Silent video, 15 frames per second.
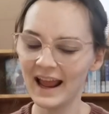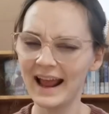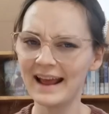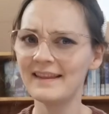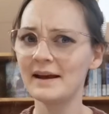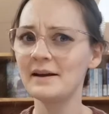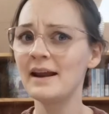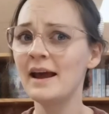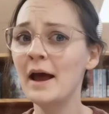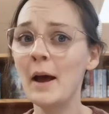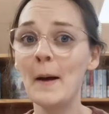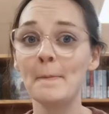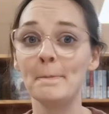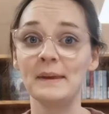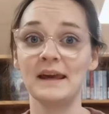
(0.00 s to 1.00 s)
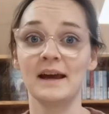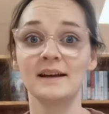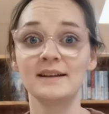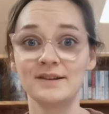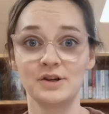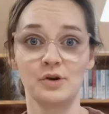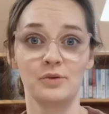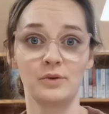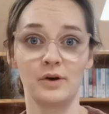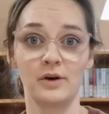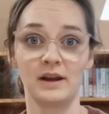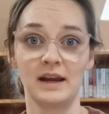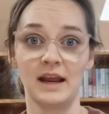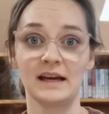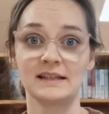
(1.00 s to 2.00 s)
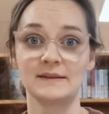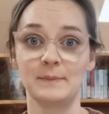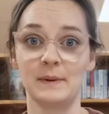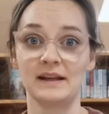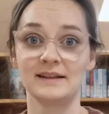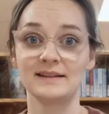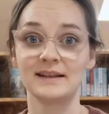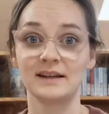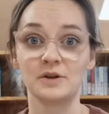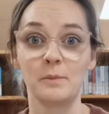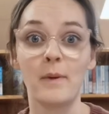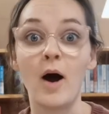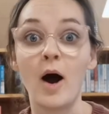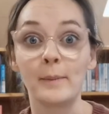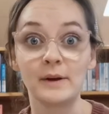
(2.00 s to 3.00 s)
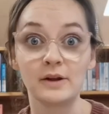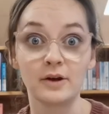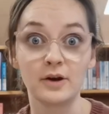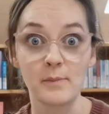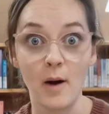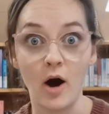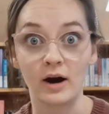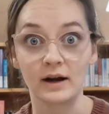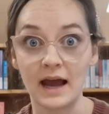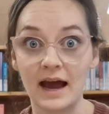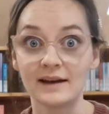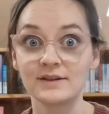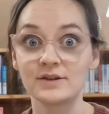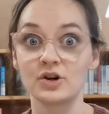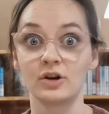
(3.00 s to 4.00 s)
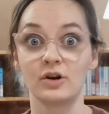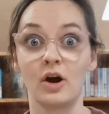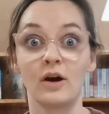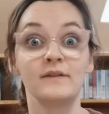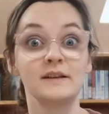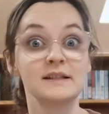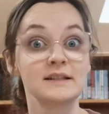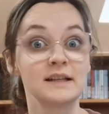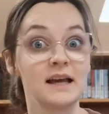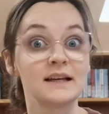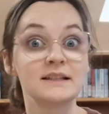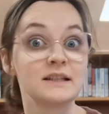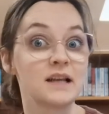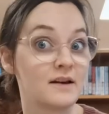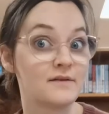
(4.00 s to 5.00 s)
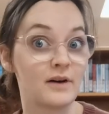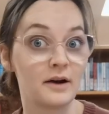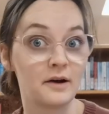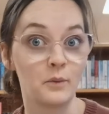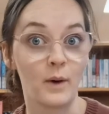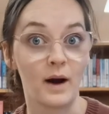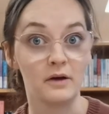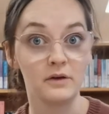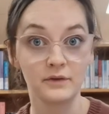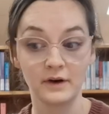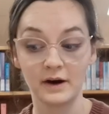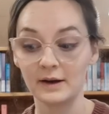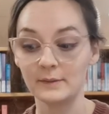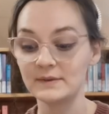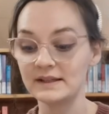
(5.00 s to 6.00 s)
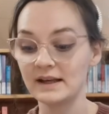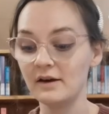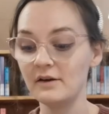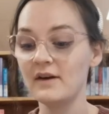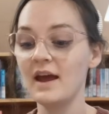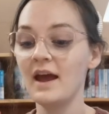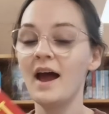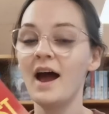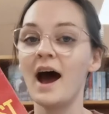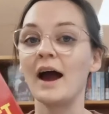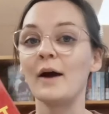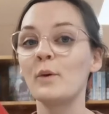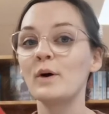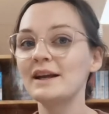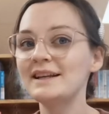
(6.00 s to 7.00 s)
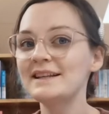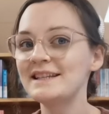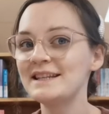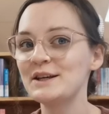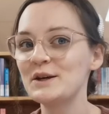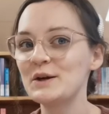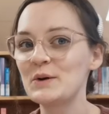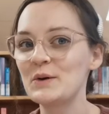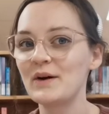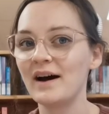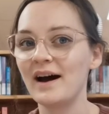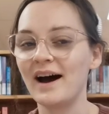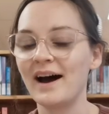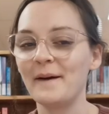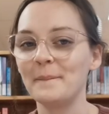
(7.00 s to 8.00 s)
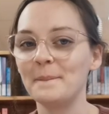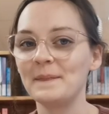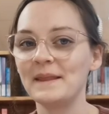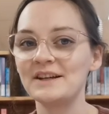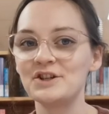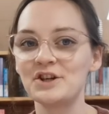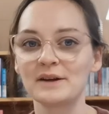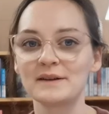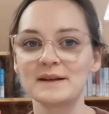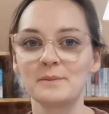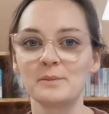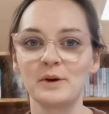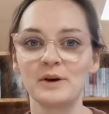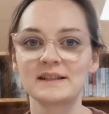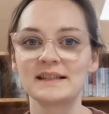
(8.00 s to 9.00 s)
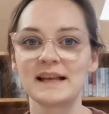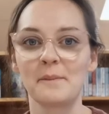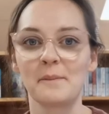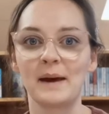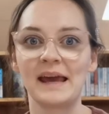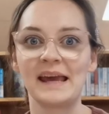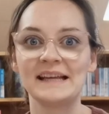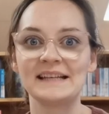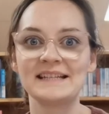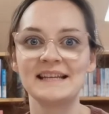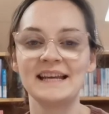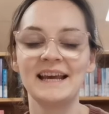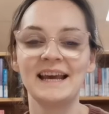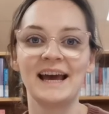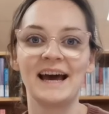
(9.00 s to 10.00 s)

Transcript: And then because Joe Rogan has been such a popular podcaster and obviously has done very well for himself, I wanted to share some books that might